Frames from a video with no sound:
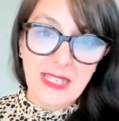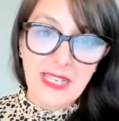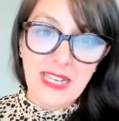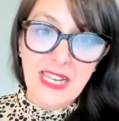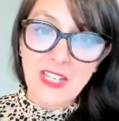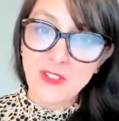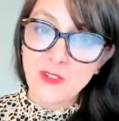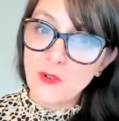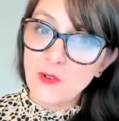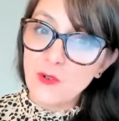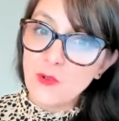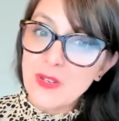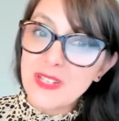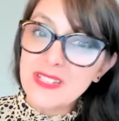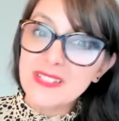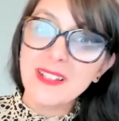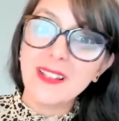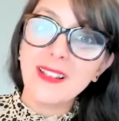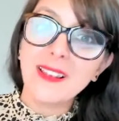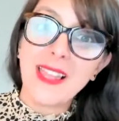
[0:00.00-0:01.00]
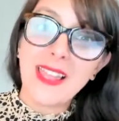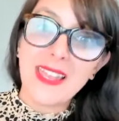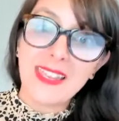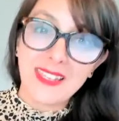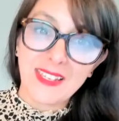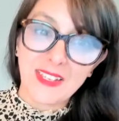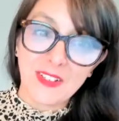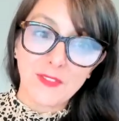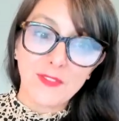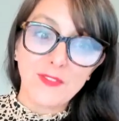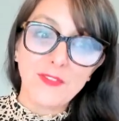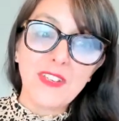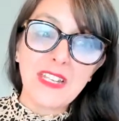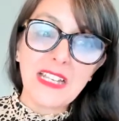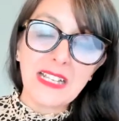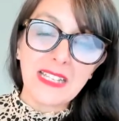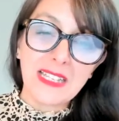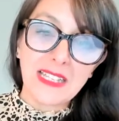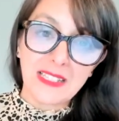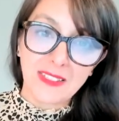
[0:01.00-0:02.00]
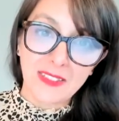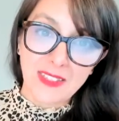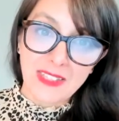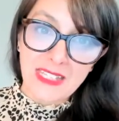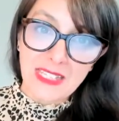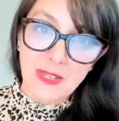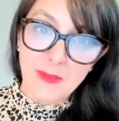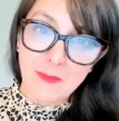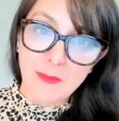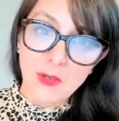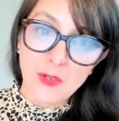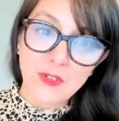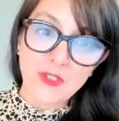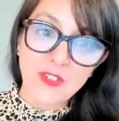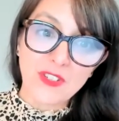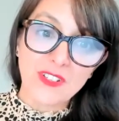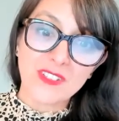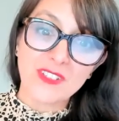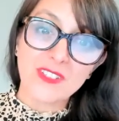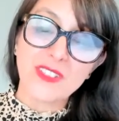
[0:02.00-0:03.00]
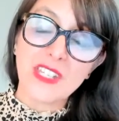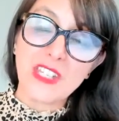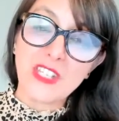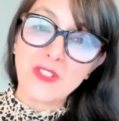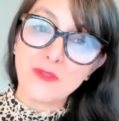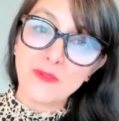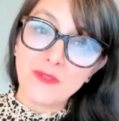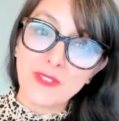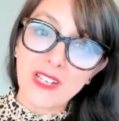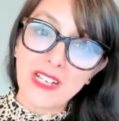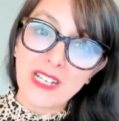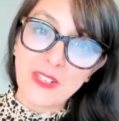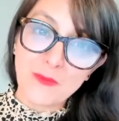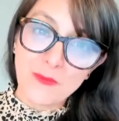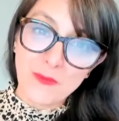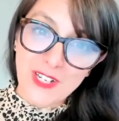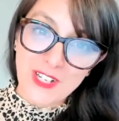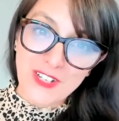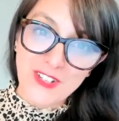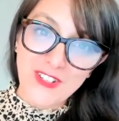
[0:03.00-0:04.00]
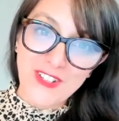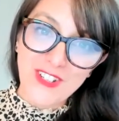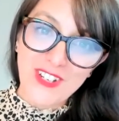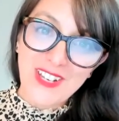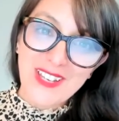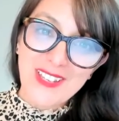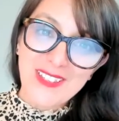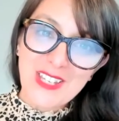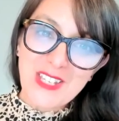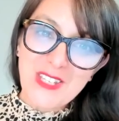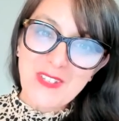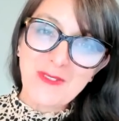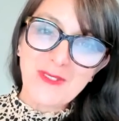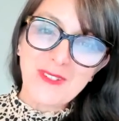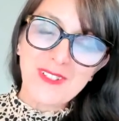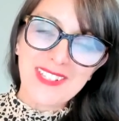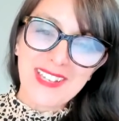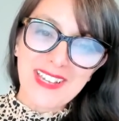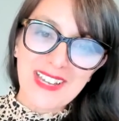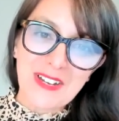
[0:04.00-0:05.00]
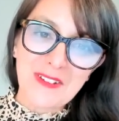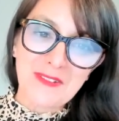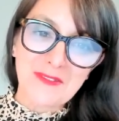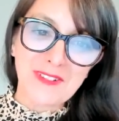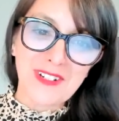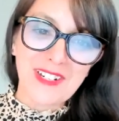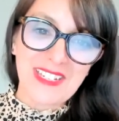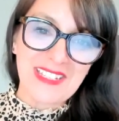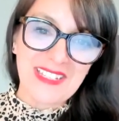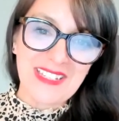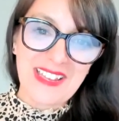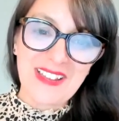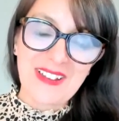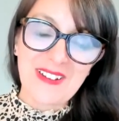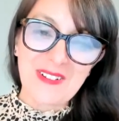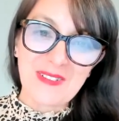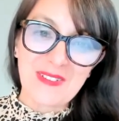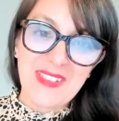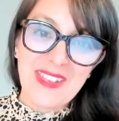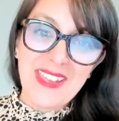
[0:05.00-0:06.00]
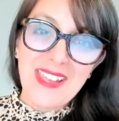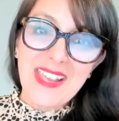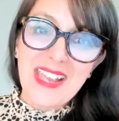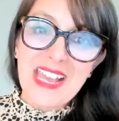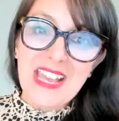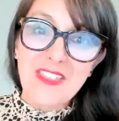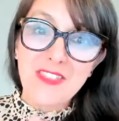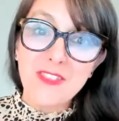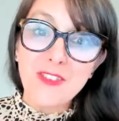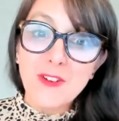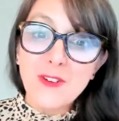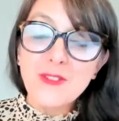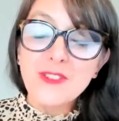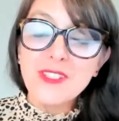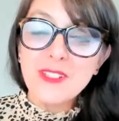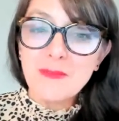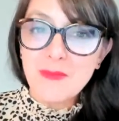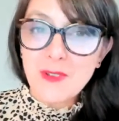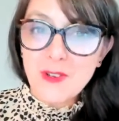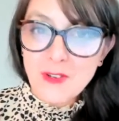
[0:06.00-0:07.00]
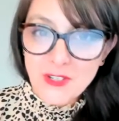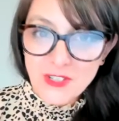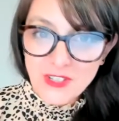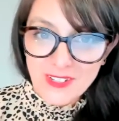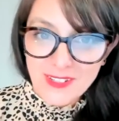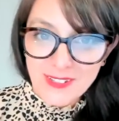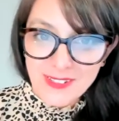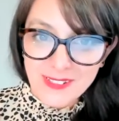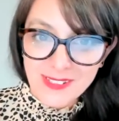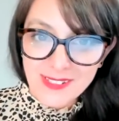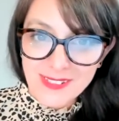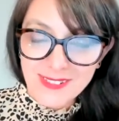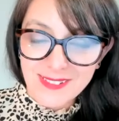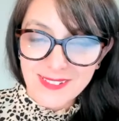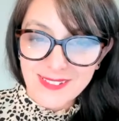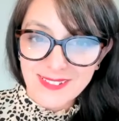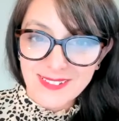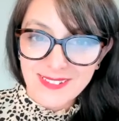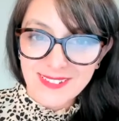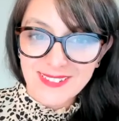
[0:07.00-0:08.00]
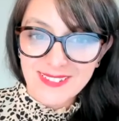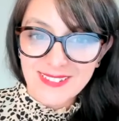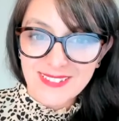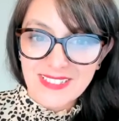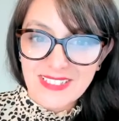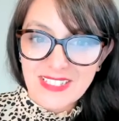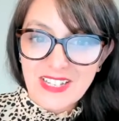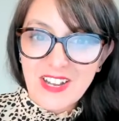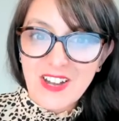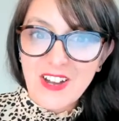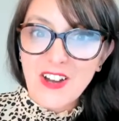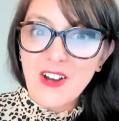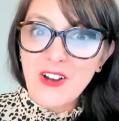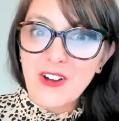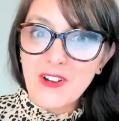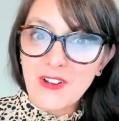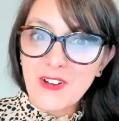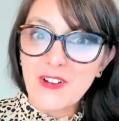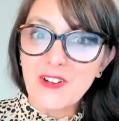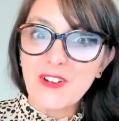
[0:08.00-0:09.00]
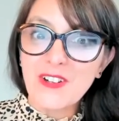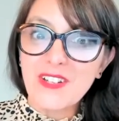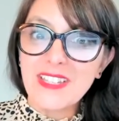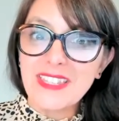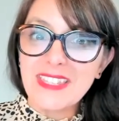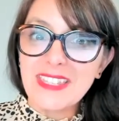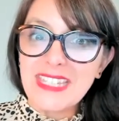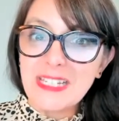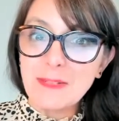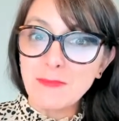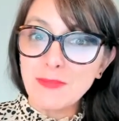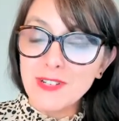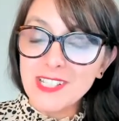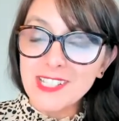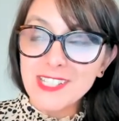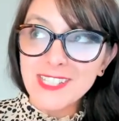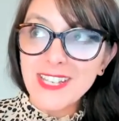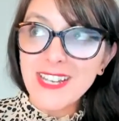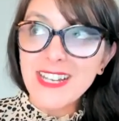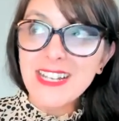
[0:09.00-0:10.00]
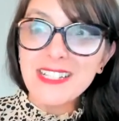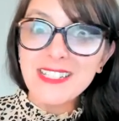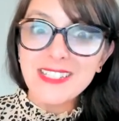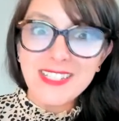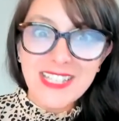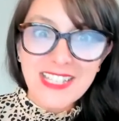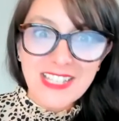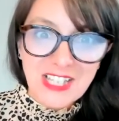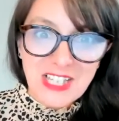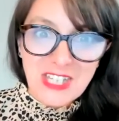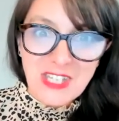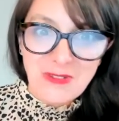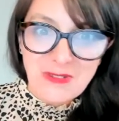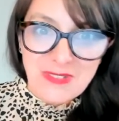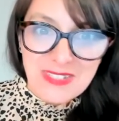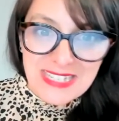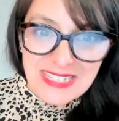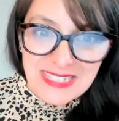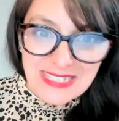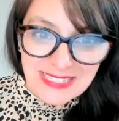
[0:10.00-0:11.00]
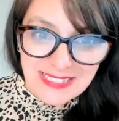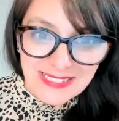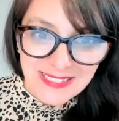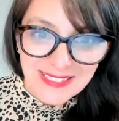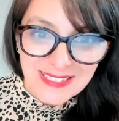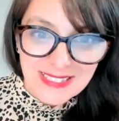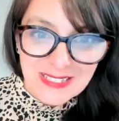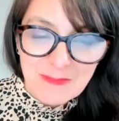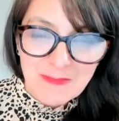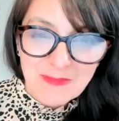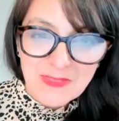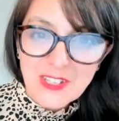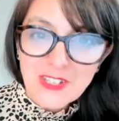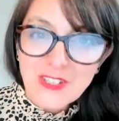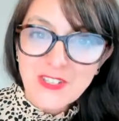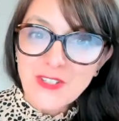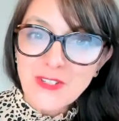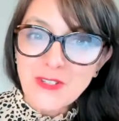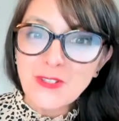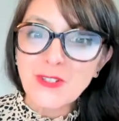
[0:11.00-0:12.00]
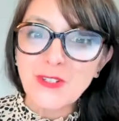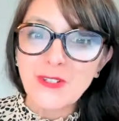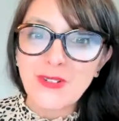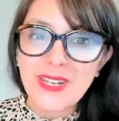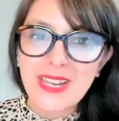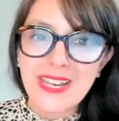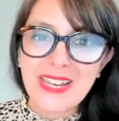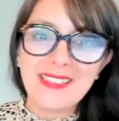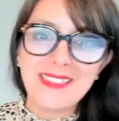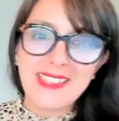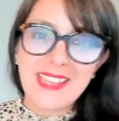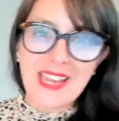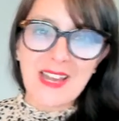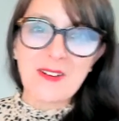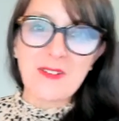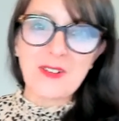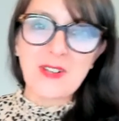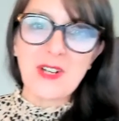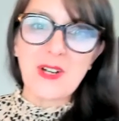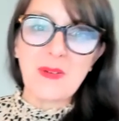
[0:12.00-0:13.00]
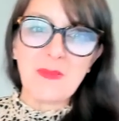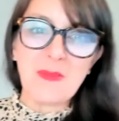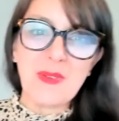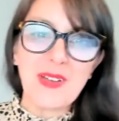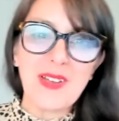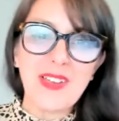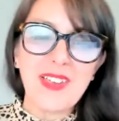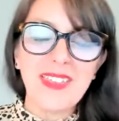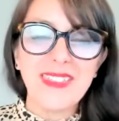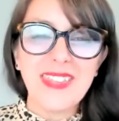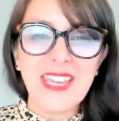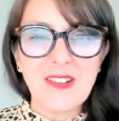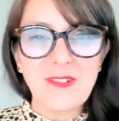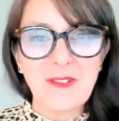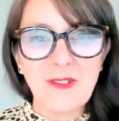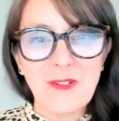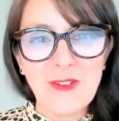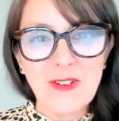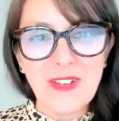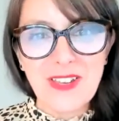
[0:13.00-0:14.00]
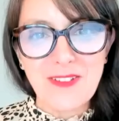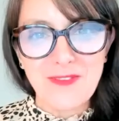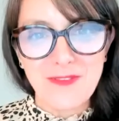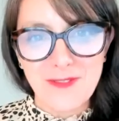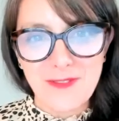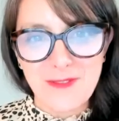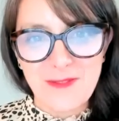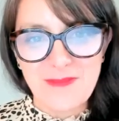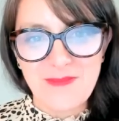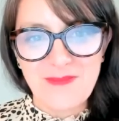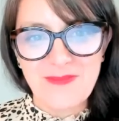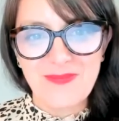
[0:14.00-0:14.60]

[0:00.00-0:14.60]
And you're always delaying feeling the emotions that you really wish that you could have right now. And those emotions are the precise thing that you need to create the outcome that you're looking for.